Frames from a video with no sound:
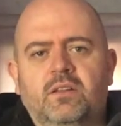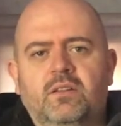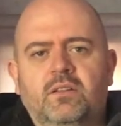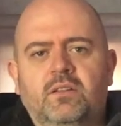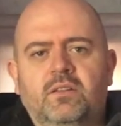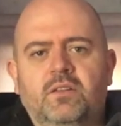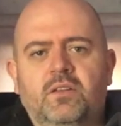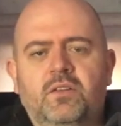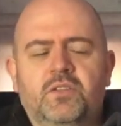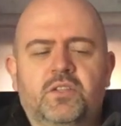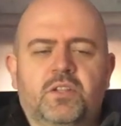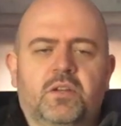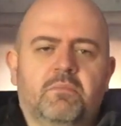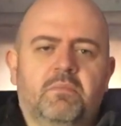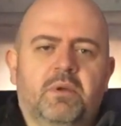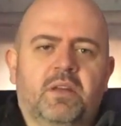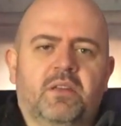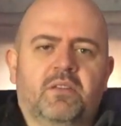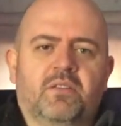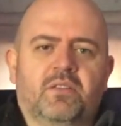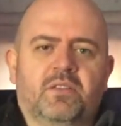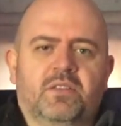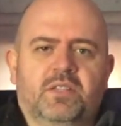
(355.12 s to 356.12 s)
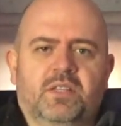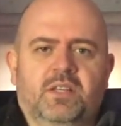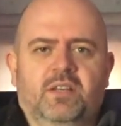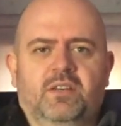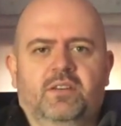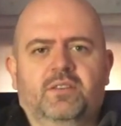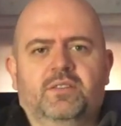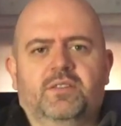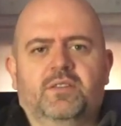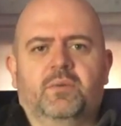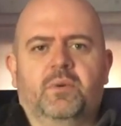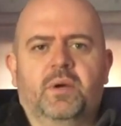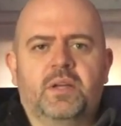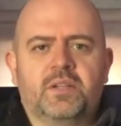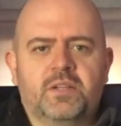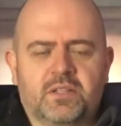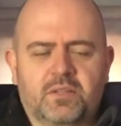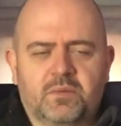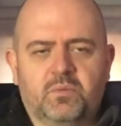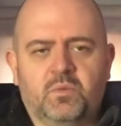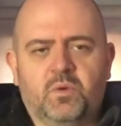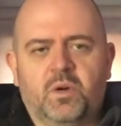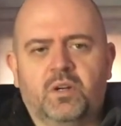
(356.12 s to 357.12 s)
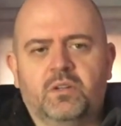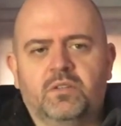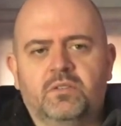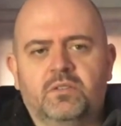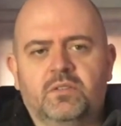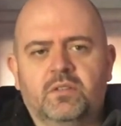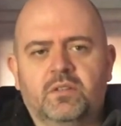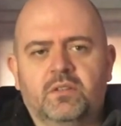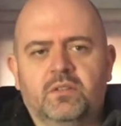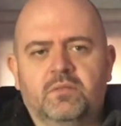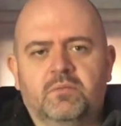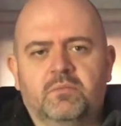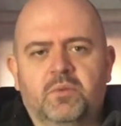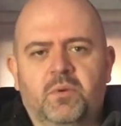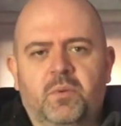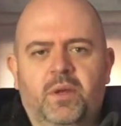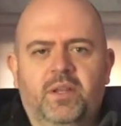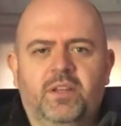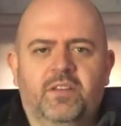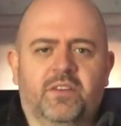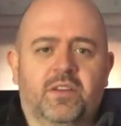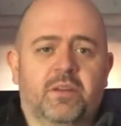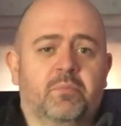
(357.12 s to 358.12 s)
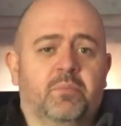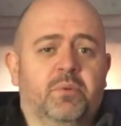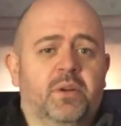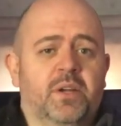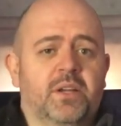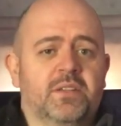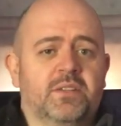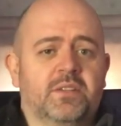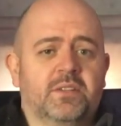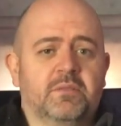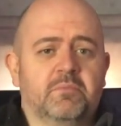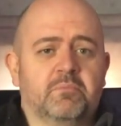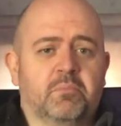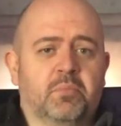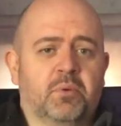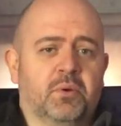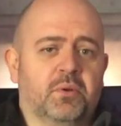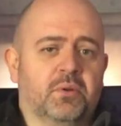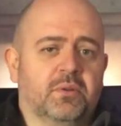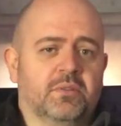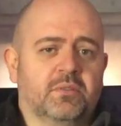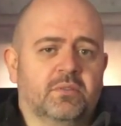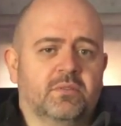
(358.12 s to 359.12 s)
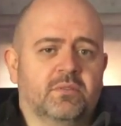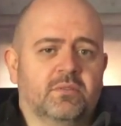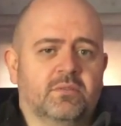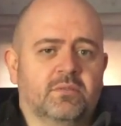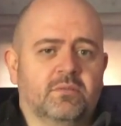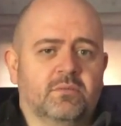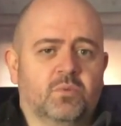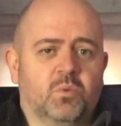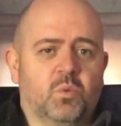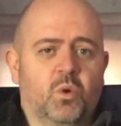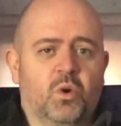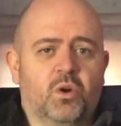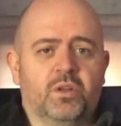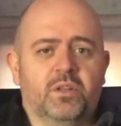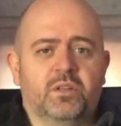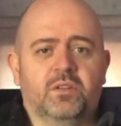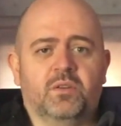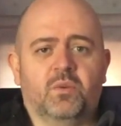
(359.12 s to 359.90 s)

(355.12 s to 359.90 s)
Now some might say it's a Western world, but when you get President Putin warning the